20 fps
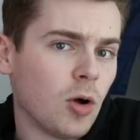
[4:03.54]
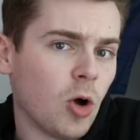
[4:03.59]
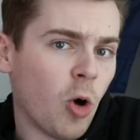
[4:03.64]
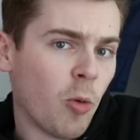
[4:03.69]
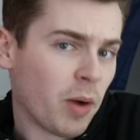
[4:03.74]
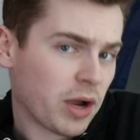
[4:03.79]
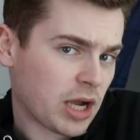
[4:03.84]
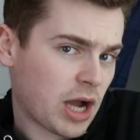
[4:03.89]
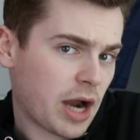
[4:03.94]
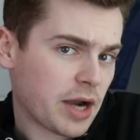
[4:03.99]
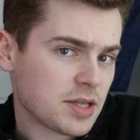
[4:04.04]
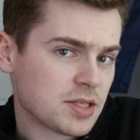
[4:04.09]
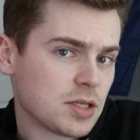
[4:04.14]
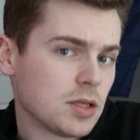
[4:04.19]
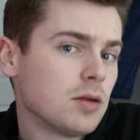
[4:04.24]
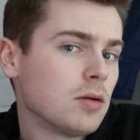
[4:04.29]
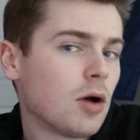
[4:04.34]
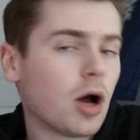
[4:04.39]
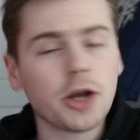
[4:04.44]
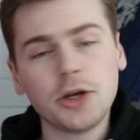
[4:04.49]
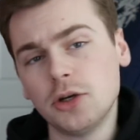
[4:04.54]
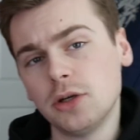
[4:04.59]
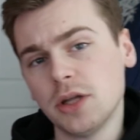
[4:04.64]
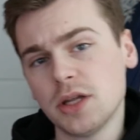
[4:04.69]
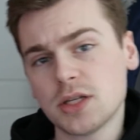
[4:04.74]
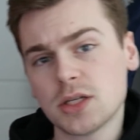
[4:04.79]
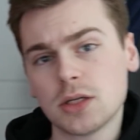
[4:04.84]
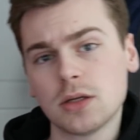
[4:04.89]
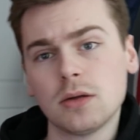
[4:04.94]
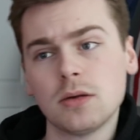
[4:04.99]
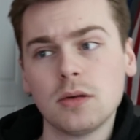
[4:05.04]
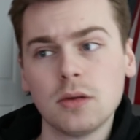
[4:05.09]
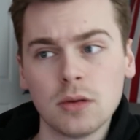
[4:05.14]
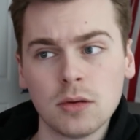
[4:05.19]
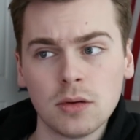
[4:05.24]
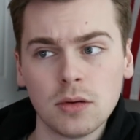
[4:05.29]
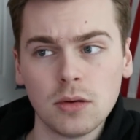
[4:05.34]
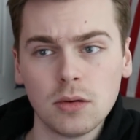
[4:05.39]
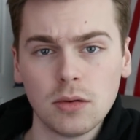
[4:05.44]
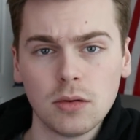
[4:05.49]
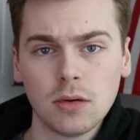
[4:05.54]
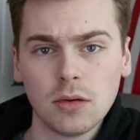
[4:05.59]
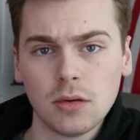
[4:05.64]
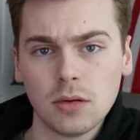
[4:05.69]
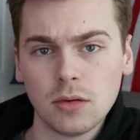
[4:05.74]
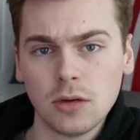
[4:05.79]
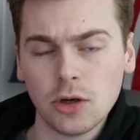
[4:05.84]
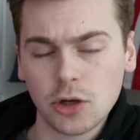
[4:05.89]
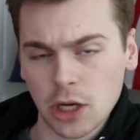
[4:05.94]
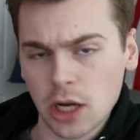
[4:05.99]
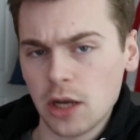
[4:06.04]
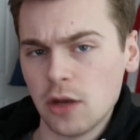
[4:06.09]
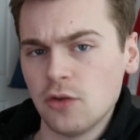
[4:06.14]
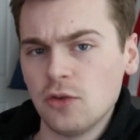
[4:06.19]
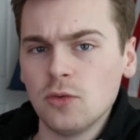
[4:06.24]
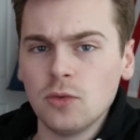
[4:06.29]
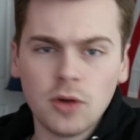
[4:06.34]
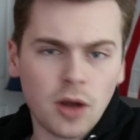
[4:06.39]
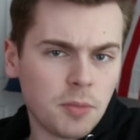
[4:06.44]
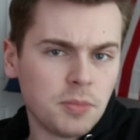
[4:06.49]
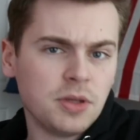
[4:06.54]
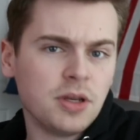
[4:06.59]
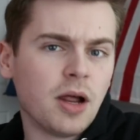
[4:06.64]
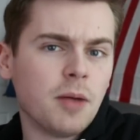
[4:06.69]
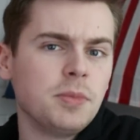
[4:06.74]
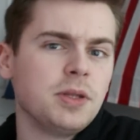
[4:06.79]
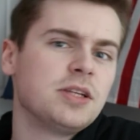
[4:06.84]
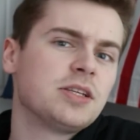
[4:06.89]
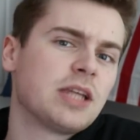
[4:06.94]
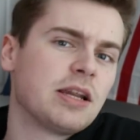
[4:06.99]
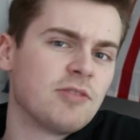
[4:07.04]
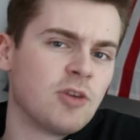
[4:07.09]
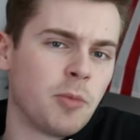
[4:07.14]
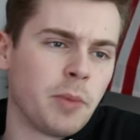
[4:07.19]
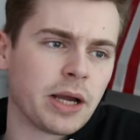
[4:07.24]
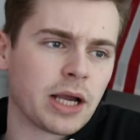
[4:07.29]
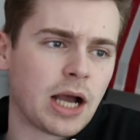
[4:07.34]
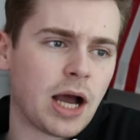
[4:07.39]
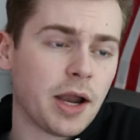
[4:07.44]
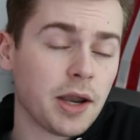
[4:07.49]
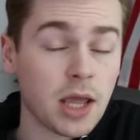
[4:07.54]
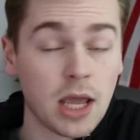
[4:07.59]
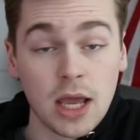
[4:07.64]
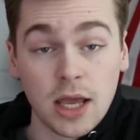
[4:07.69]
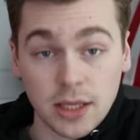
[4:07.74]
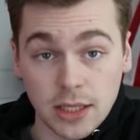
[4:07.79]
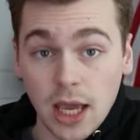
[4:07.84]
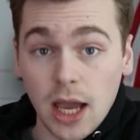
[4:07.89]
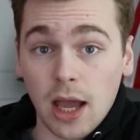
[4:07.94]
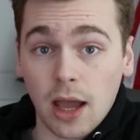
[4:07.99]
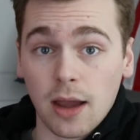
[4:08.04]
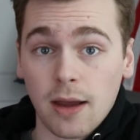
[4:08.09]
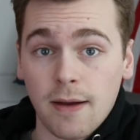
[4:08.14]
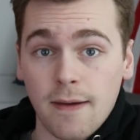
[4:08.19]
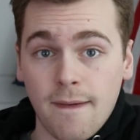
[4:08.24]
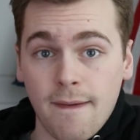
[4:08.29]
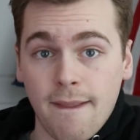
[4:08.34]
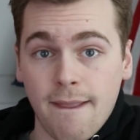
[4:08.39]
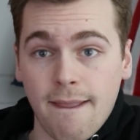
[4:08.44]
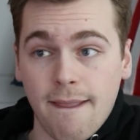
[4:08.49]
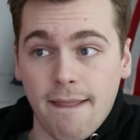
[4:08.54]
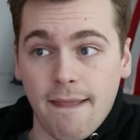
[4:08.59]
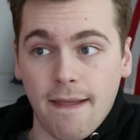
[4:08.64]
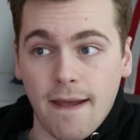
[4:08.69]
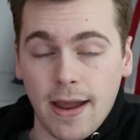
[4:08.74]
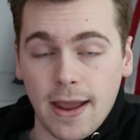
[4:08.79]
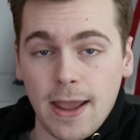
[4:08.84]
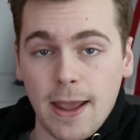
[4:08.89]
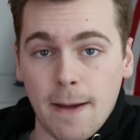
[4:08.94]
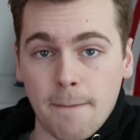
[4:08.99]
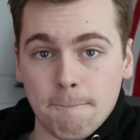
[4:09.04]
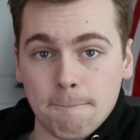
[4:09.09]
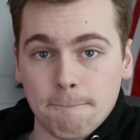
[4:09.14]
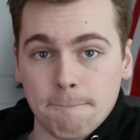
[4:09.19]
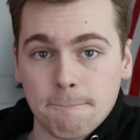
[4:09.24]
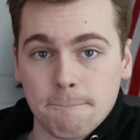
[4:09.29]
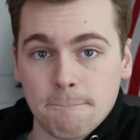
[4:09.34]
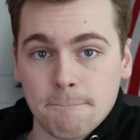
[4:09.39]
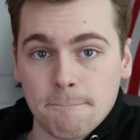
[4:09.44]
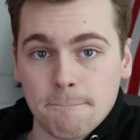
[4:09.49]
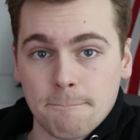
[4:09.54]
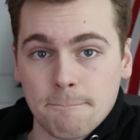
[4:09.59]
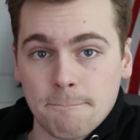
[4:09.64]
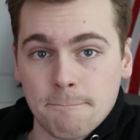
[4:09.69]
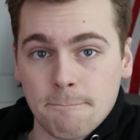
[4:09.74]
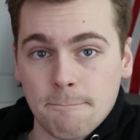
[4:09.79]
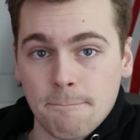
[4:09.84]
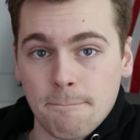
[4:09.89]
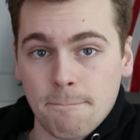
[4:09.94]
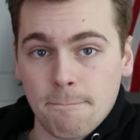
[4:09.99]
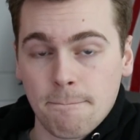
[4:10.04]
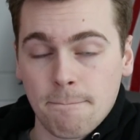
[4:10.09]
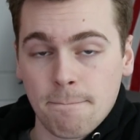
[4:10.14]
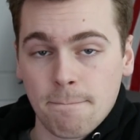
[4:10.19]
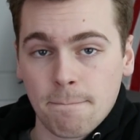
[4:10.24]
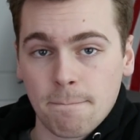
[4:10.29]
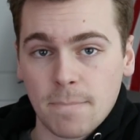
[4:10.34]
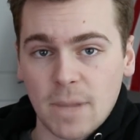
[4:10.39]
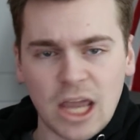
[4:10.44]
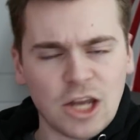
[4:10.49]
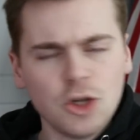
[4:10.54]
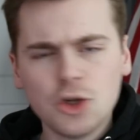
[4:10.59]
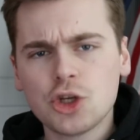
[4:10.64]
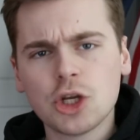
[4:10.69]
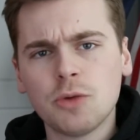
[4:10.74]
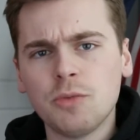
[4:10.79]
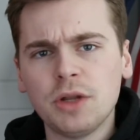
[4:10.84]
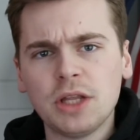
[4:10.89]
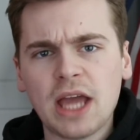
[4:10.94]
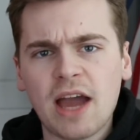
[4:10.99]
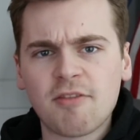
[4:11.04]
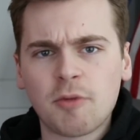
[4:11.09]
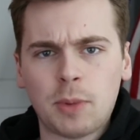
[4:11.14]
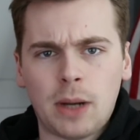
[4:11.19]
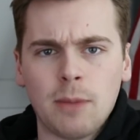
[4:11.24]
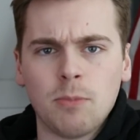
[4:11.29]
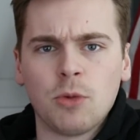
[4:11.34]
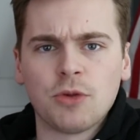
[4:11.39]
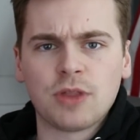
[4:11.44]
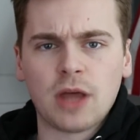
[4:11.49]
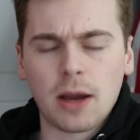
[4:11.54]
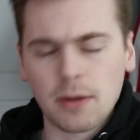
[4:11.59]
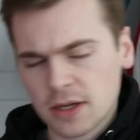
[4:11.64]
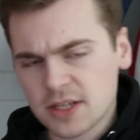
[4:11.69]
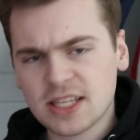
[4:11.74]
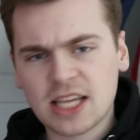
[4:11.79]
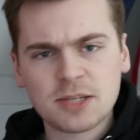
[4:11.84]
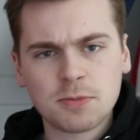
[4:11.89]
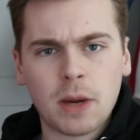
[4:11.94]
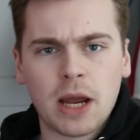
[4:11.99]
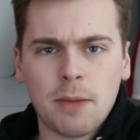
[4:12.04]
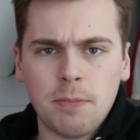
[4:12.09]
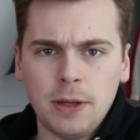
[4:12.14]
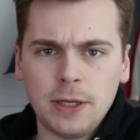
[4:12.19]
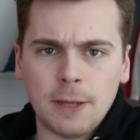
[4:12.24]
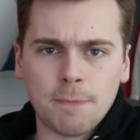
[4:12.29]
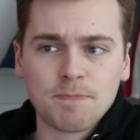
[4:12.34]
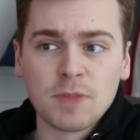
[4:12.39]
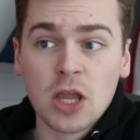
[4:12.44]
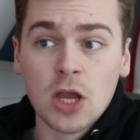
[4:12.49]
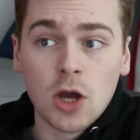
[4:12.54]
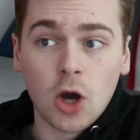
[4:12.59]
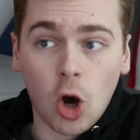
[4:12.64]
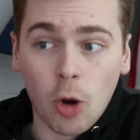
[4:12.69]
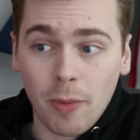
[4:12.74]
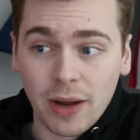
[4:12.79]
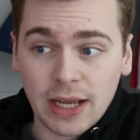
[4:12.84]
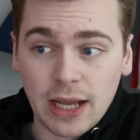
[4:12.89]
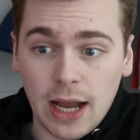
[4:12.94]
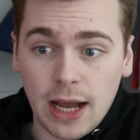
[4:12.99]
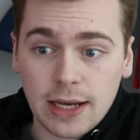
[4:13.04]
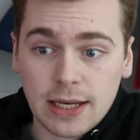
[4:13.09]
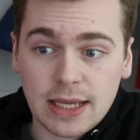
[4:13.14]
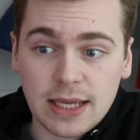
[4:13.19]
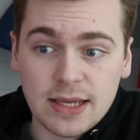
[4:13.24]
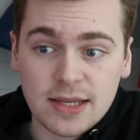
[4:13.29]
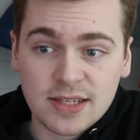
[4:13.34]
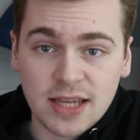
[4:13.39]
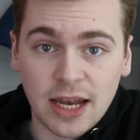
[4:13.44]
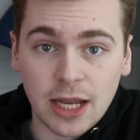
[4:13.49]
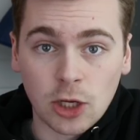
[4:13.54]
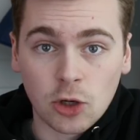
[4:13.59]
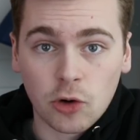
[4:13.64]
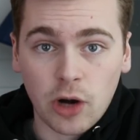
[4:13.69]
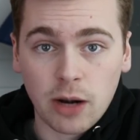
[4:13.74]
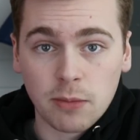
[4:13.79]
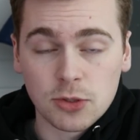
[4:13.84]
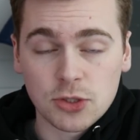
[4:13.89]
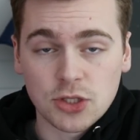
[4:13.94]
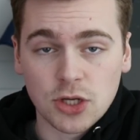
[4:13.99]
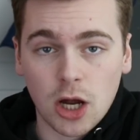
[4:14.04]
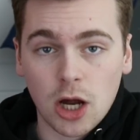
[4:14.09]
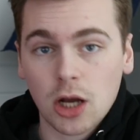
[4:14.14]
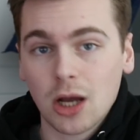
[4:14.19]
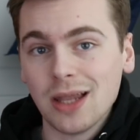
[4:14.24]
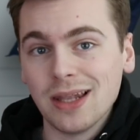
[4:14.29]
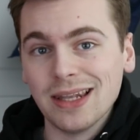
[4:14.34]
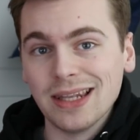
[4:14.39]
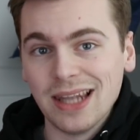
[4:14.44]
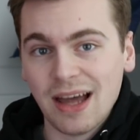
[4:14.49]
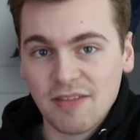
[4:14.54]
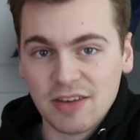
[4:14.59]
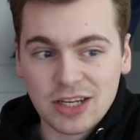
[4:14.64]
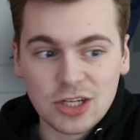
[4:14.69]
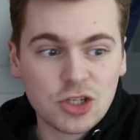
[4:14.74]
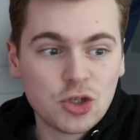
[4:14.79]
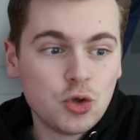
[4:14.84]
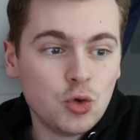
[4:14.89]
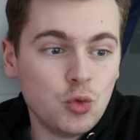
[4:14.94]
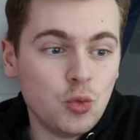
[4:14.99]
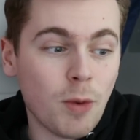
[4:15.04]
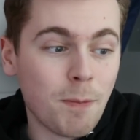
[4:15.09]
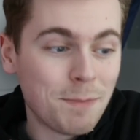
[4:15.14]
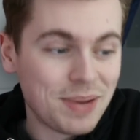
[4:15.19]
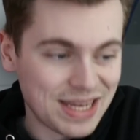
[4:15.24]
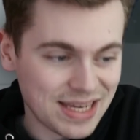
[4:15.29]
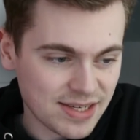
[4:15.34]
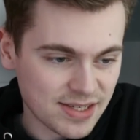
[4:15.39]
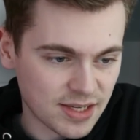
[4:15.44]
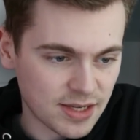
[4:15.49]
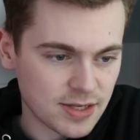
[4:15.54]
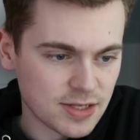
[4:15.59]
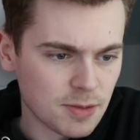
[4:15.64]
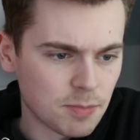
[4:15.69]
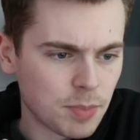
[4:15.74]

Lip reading: Oh My God isn't on your list? You're gonna do Dumdy Dumdy instead of Oh My God? Yeah, I am. And you shouldn't really have a problem with that, because that's my opinion. Oh My God is an incredible song. Love it to pieces.